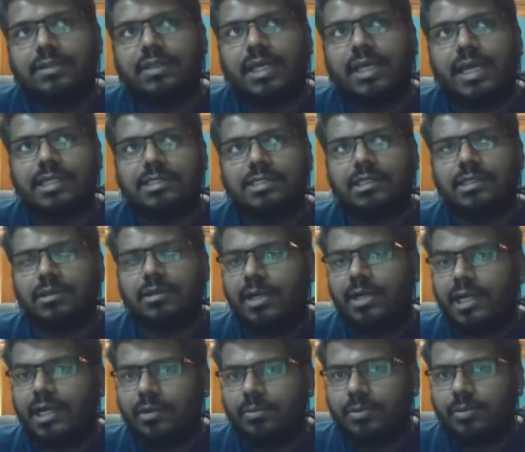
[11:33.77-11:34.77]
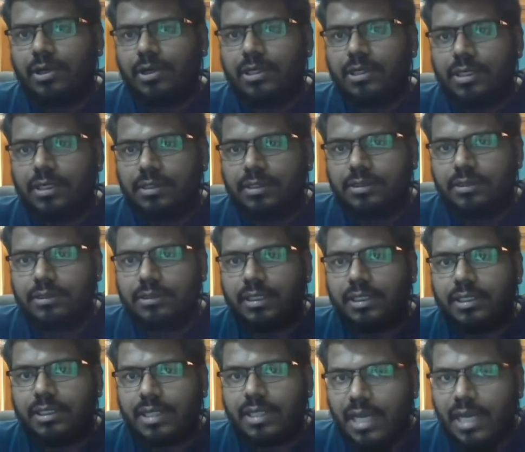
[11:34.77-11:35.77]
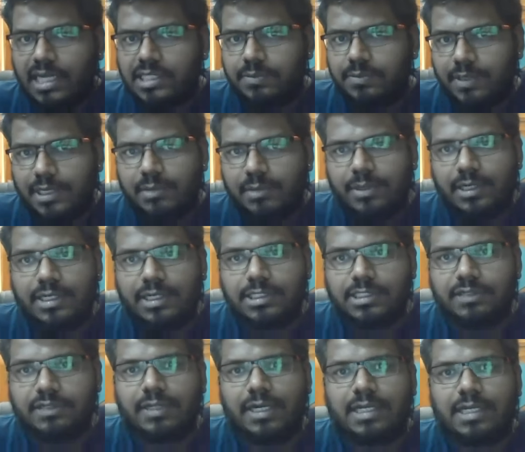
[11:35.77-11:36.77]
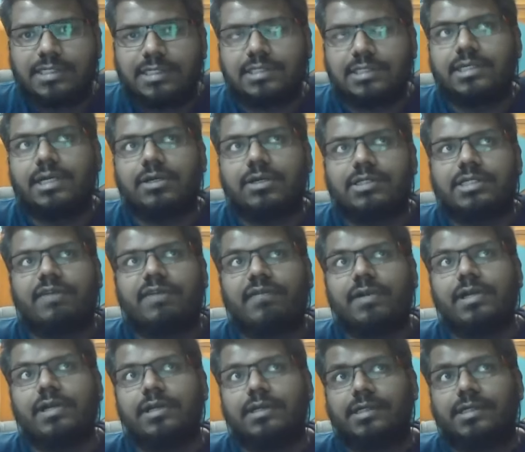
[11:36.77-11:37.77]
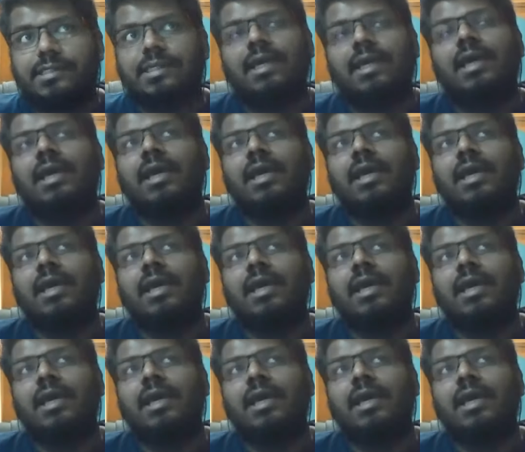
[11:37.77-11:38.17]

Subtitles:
thanks to the melting pot that it has become, at least over the last 60 to 70 years,